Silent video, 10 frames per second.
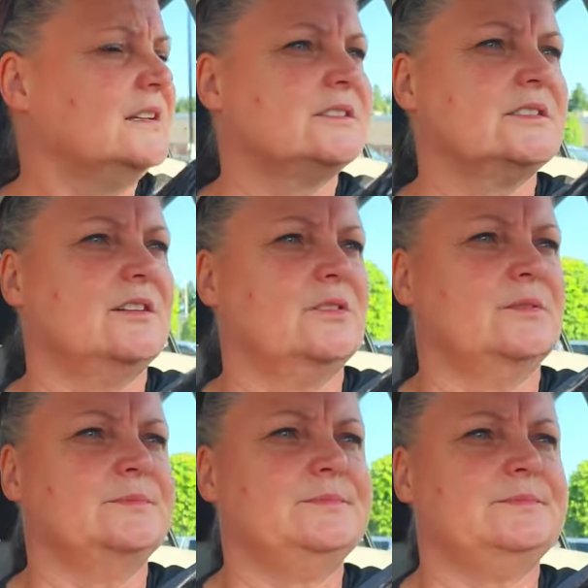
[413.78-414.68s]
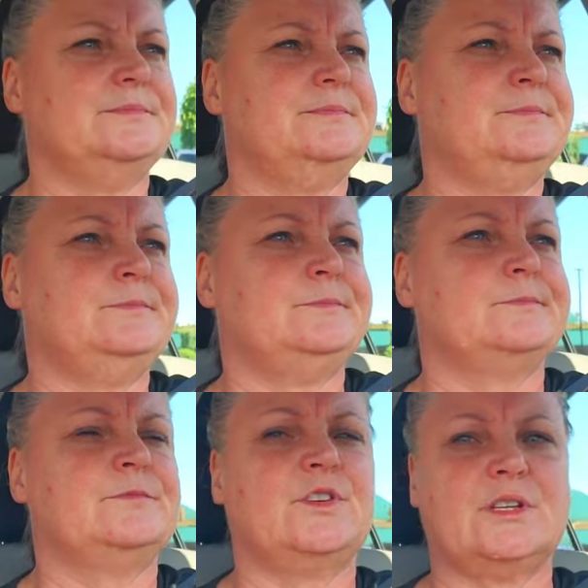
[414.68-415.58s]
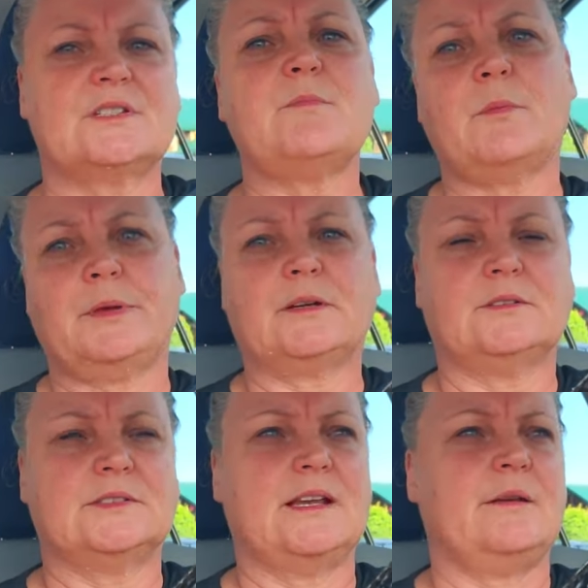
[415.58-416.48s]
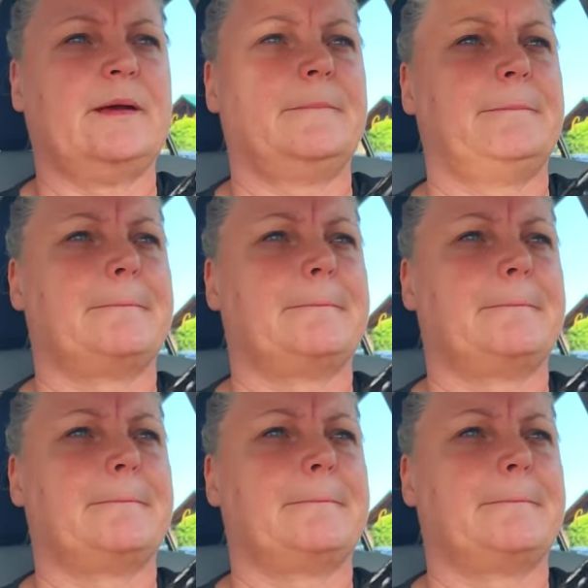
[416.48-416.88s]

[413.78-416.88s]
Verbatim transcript: So, for the small pickles anyway.